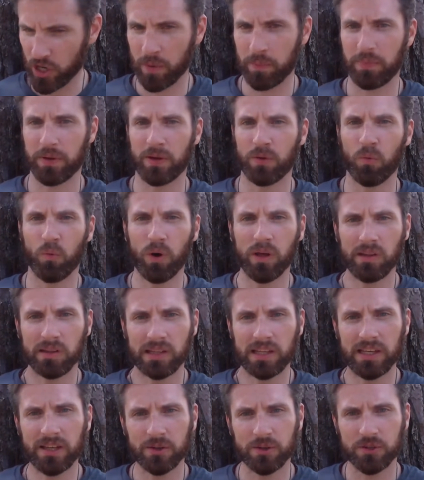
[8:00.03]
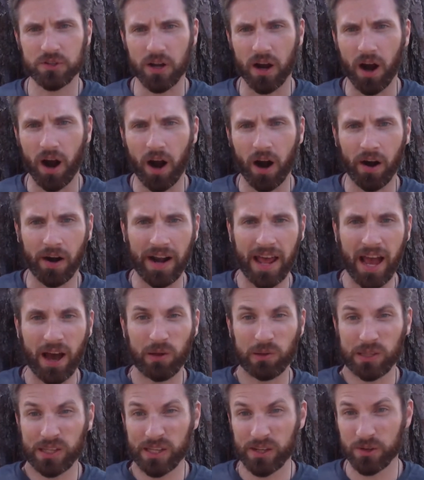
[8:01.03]
and what leaders are and
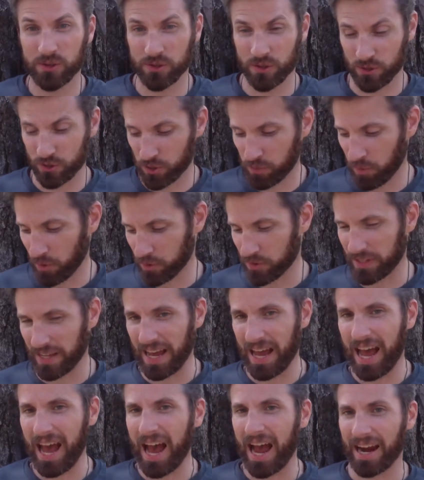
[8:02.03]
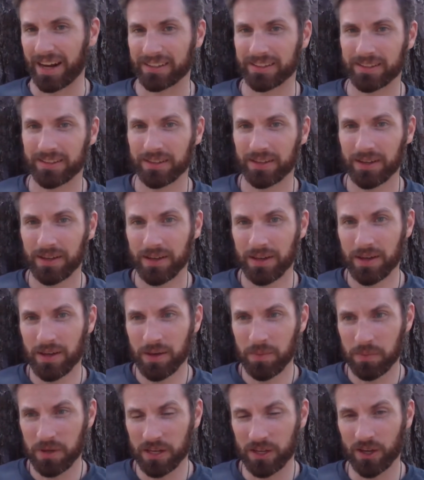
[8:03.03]
how leaders are supposed to act.
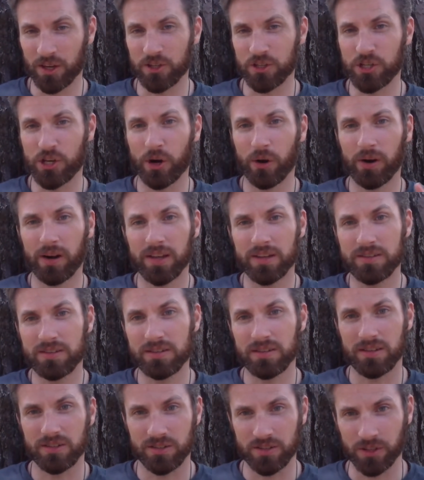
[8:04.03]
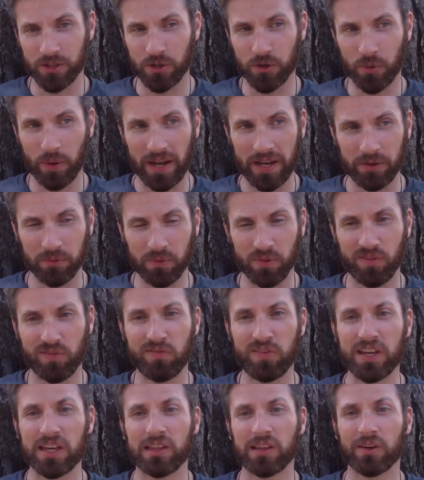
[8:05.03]
Because Uranus is the great
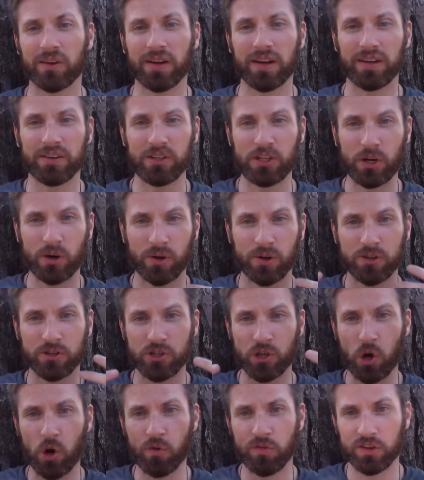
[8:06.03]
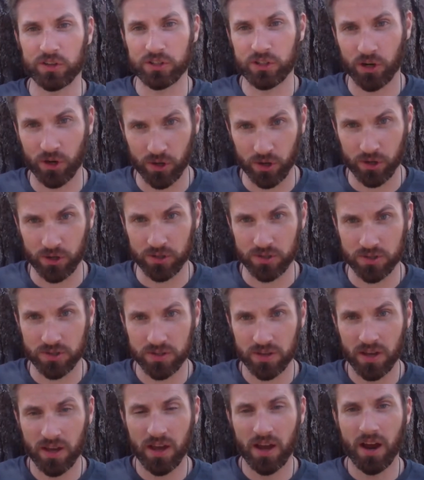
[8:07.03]
revealer, and Uranus
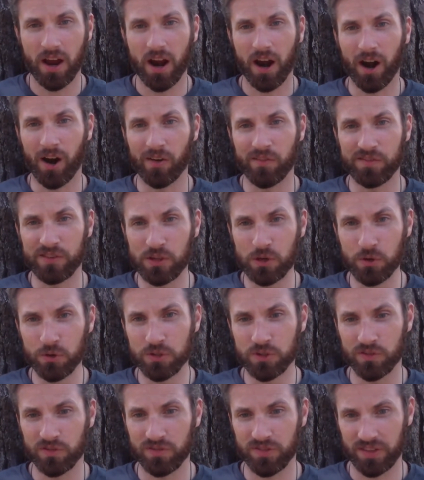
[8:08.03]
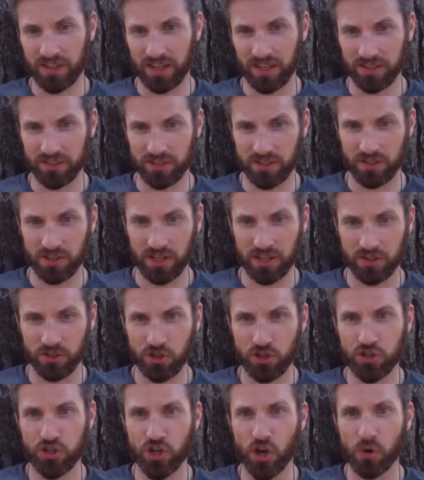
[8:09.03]
overturns our views of things and
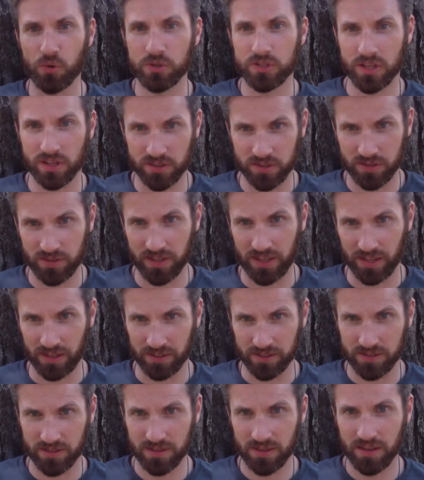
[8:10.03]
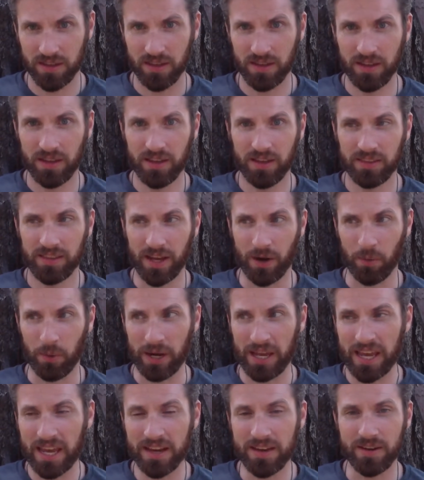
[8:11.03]
shows us things that were
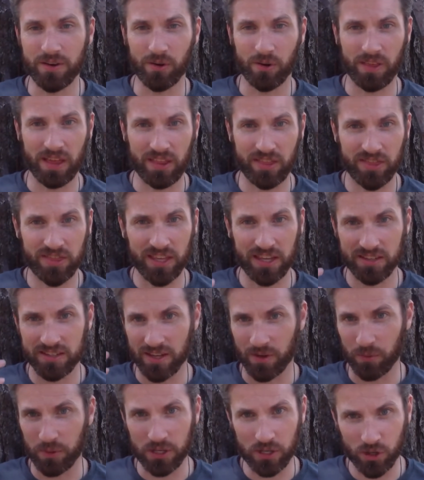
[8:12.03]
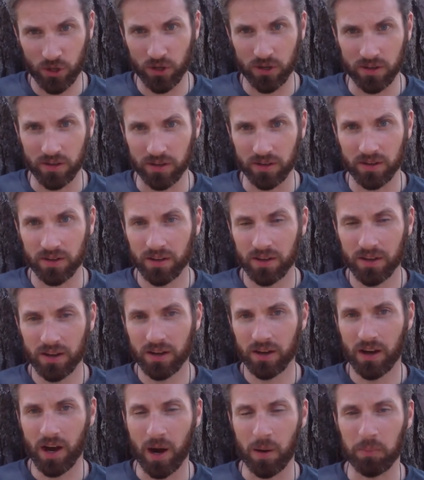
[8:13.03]
hidden, or that things that we couldn't
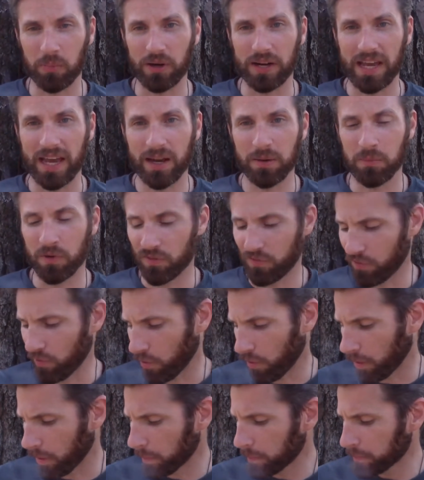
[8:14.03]
comprehend before.